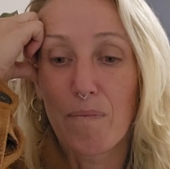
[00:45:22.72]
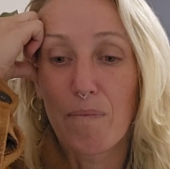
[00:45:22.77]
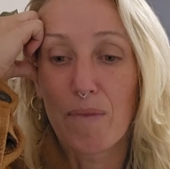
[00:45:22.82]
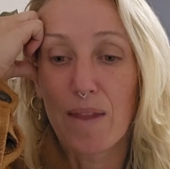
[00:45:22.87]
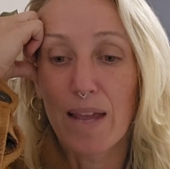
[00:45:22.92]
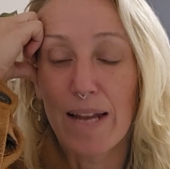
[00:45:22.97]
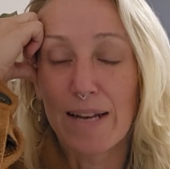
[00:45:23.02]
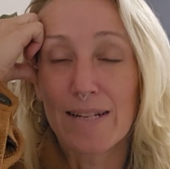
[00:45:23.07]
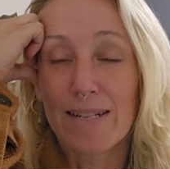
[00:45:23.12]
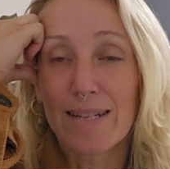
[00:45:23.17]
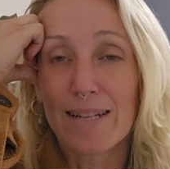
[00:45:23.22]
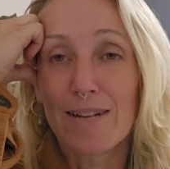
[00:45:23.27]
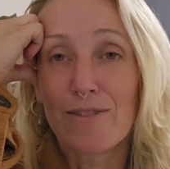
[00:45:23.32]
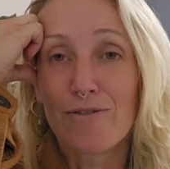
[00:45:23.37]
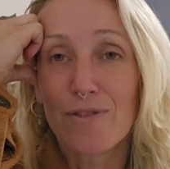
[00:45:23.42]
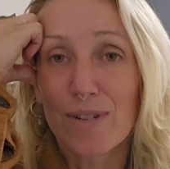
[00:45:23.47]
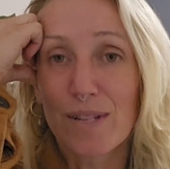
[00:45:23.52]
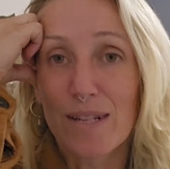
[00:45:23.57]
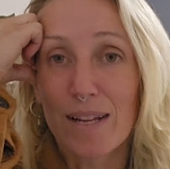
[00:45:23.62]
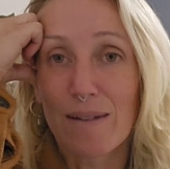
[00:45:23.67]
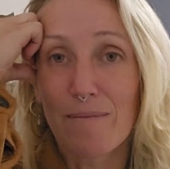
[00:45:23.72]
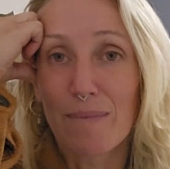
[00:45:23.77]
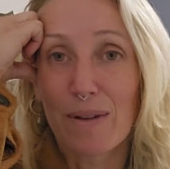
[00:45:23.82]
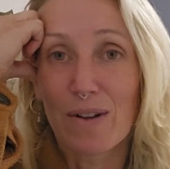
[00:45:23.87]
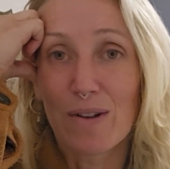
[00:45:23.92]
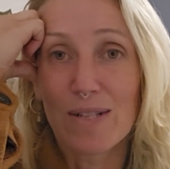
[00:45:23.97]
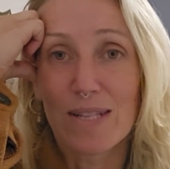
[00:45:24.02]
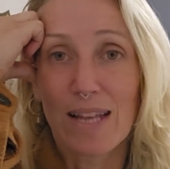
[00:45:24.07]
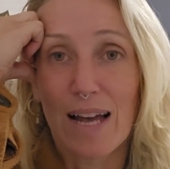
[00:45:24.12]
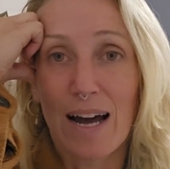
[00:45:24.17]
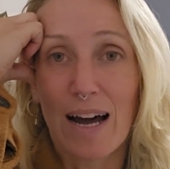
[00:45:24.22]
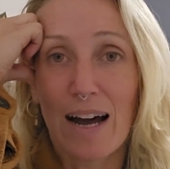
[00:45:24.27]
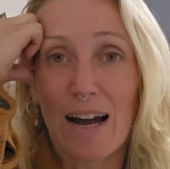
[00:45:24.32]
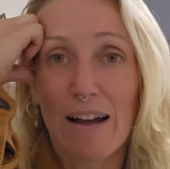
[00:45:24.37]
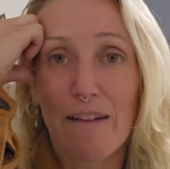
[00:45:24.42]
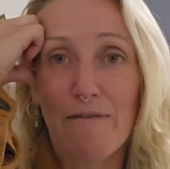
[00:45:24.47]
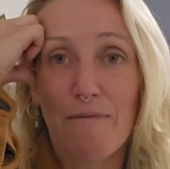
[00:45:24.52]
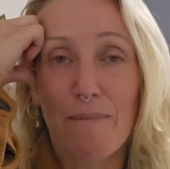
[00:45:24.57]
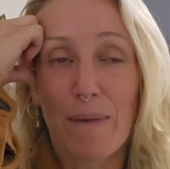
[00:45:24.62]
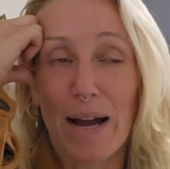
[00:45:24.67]
it's interesting because the
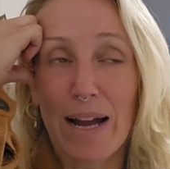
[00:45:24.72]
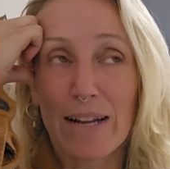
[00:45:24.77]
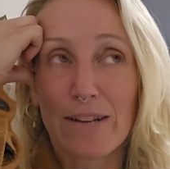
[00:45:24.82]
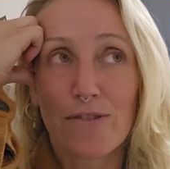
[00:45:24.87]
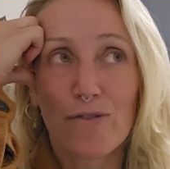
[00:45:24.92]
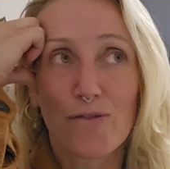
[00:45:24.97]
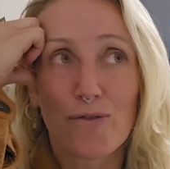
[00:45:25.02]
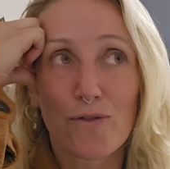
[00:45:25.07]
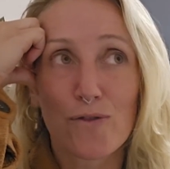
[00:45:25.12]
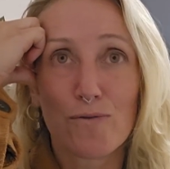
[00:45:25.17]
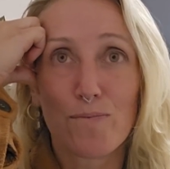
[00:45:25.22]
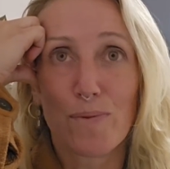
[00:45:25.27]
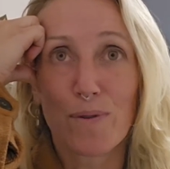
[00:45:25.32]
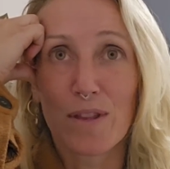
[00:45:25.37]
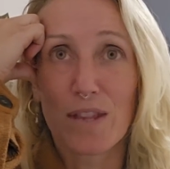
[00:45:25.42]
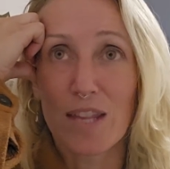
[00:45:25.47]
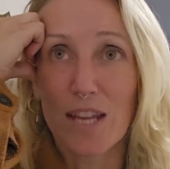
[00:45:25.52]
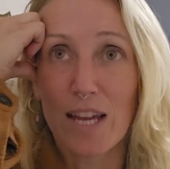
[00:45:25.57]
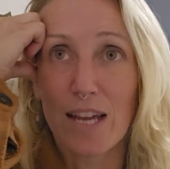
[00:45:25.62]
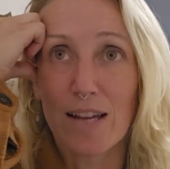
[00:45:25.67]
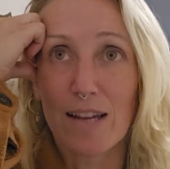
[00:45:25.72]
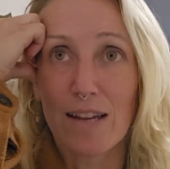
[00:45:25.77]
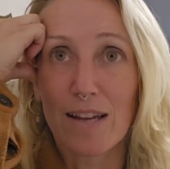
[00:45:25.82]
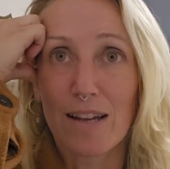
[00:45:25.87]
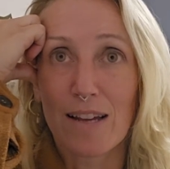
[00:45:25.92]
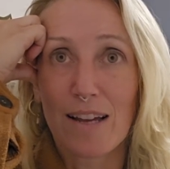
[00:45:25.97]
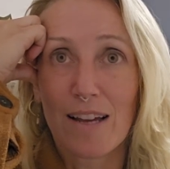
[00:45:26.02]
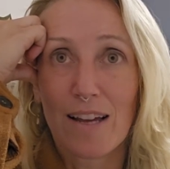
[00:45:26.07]
hive mind groupthink